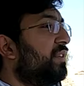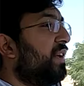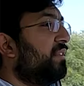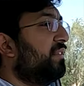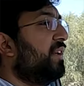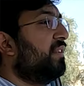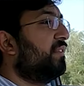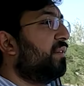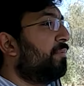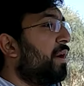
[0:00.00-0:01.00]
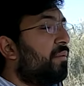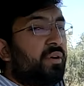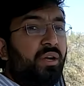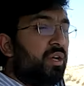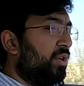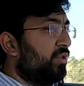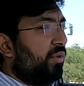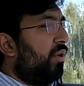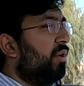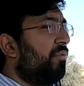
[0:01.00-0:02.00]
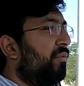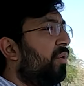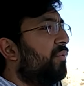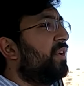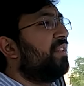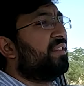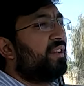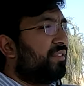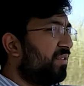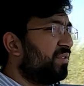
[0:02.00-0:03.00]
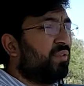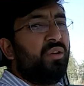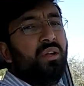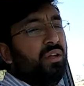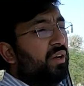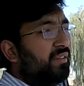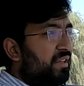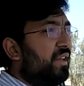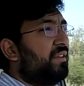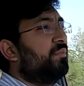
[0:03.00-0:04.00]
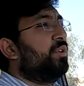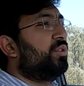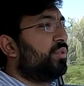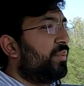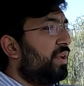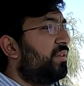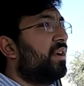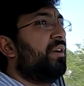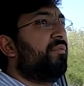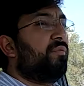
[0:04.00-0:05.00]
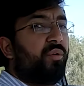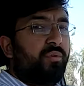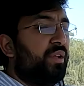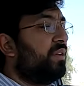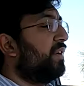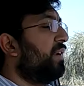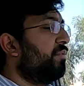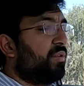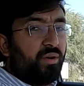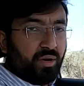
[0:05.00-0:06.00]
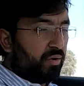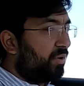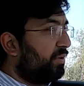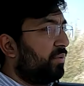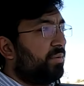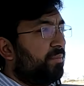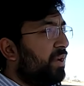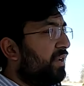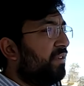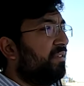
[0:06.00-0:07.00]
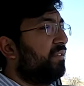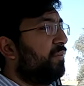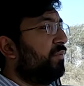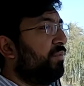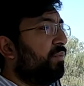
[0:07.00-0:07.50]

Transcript: that sends the power to all 4 wheels, and it's also a selectable 2-wheel drive, 4-wheel drive, or an automatic system if